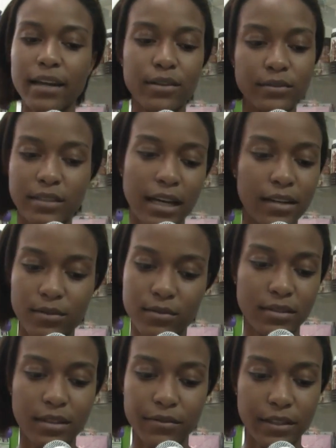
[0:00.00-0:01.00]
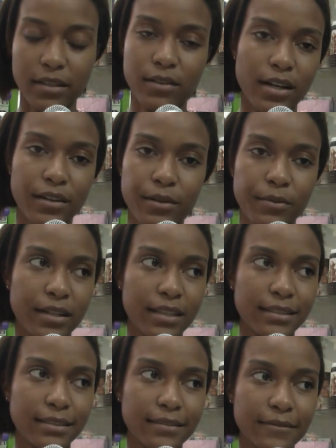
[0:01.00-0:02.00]
I don't definitely don't agree with
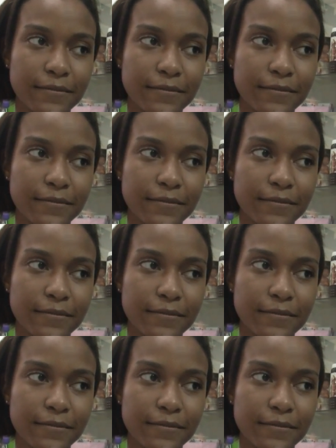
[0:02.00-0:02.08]
that.